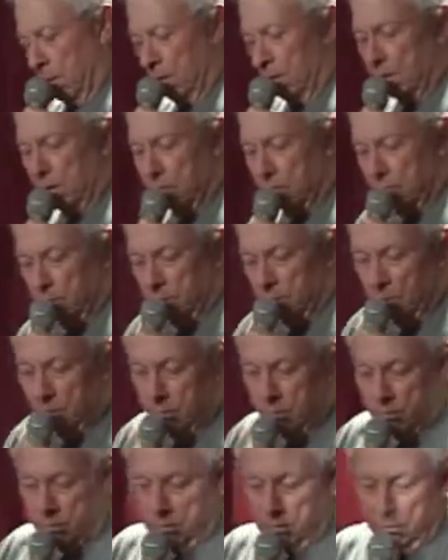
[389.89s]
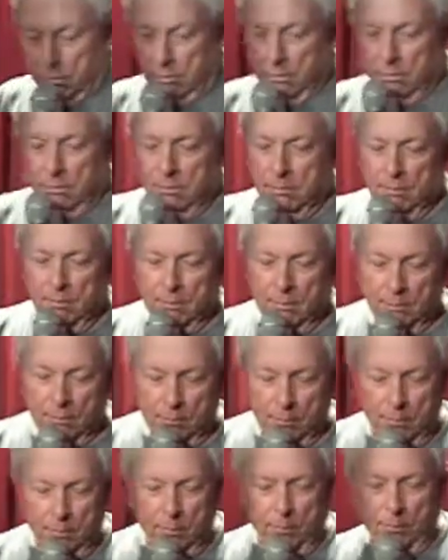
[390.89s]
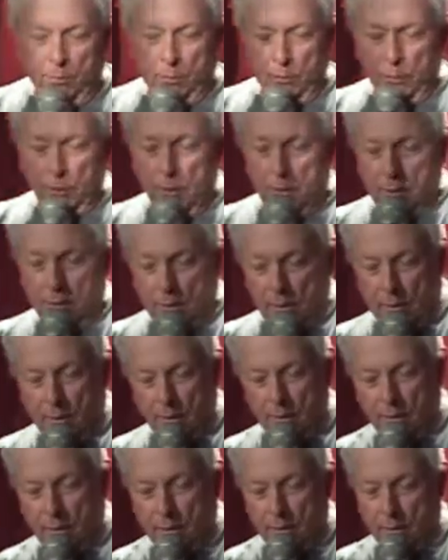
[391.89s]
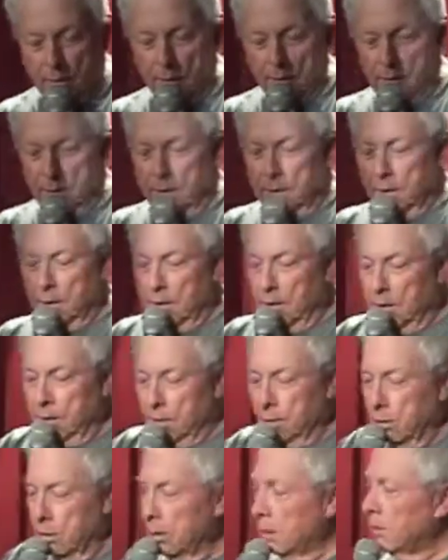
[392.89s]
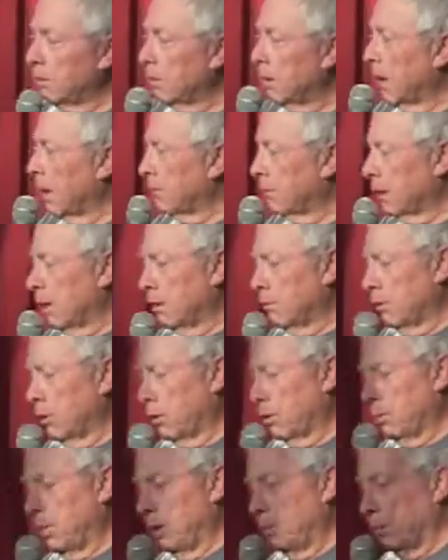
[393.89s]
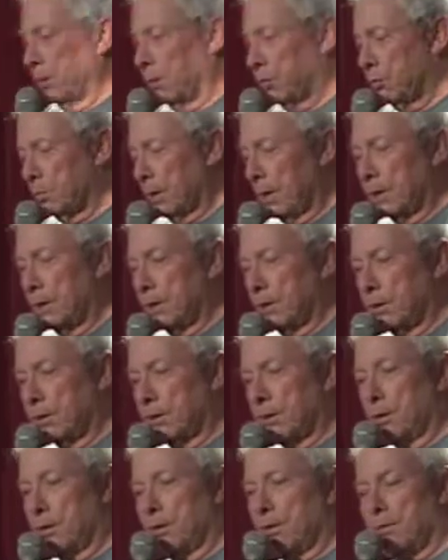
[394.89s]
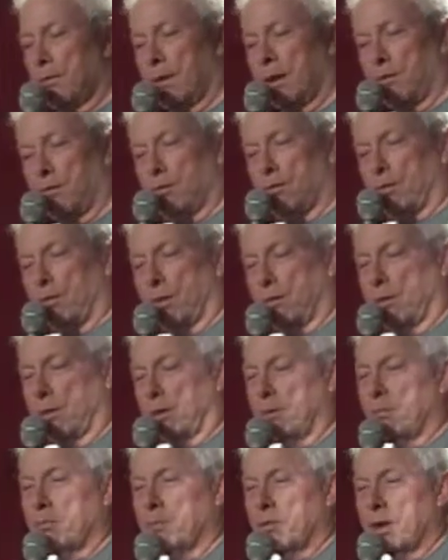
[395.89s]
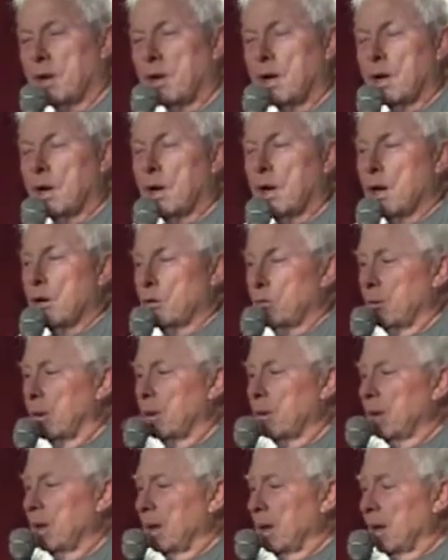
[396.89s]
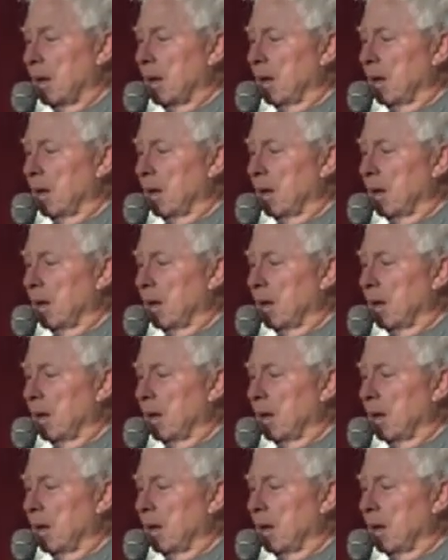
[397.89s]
that's what the horse did. Good, good. You didn't even have to have other people explain that to you. That's terrific. So anyway,